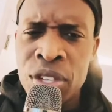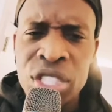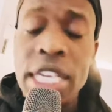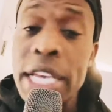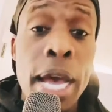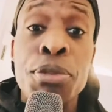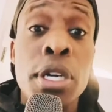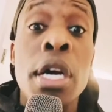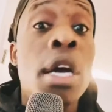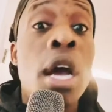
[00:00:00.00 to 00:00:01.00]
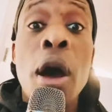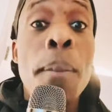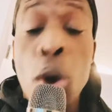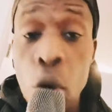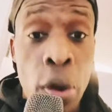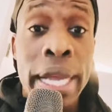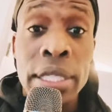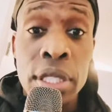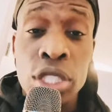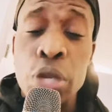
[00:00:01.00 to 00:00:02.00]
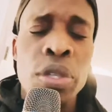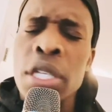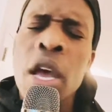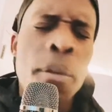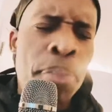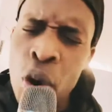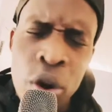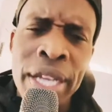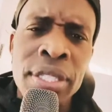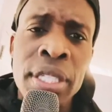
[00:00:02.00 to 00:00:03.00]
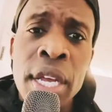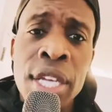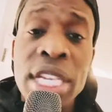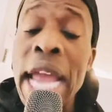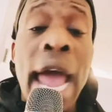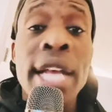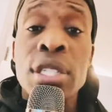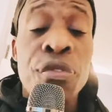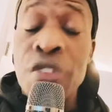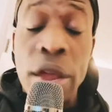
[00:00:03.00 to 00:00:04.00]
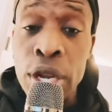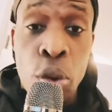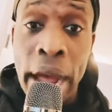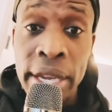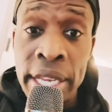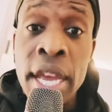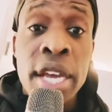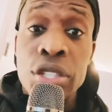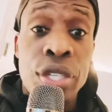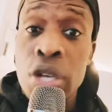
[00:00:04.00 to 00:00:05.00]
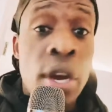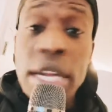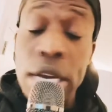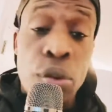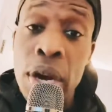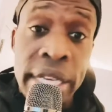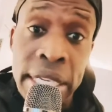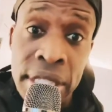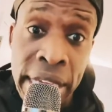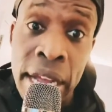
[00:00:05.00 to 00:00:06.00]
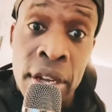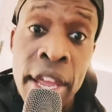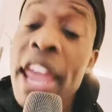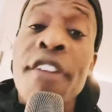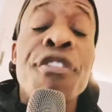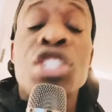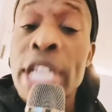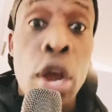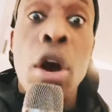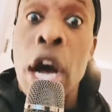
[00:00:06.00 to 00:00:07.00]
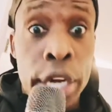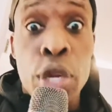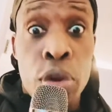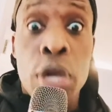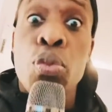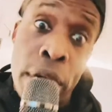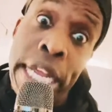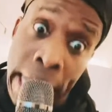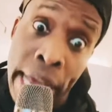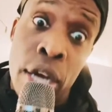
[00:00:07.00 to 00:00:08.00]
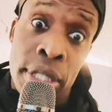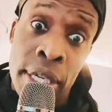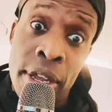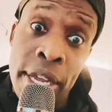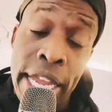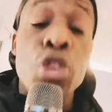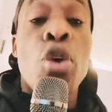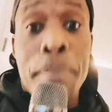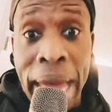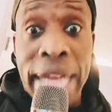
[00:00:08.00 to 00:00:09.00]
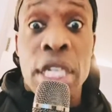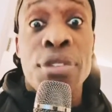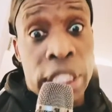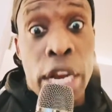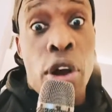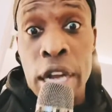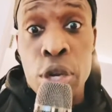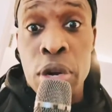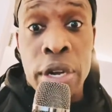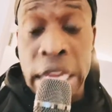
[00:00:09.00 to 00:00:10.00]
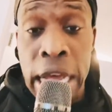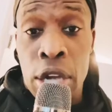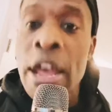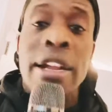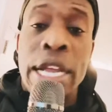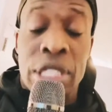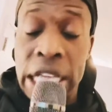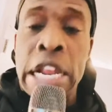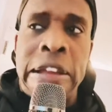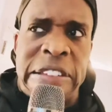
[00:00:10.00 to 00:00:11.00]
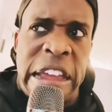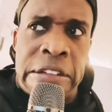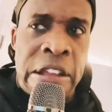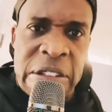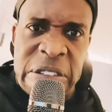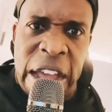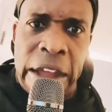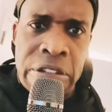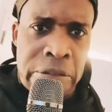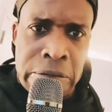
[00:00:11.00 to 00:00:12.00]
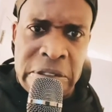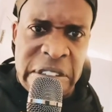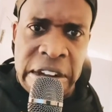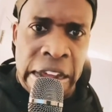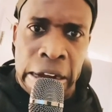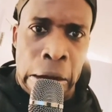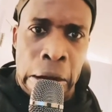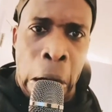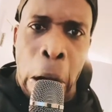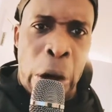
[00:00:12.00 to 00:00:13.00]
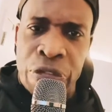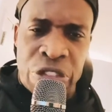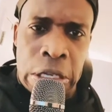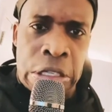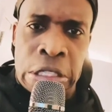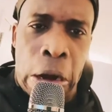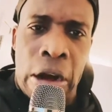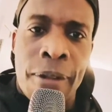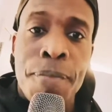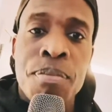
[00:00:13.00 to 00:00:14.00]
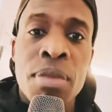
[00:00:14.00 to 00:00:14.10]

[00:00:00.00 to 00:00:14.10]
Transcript: She kept her poise. She was poised. She asked very quietly, because, you know, they don't want niggas to yell. If Sheryl Underwood would have yelled, can you imagine if Sheryl Underwood had yelled? They would have said, get that nigga off the talk.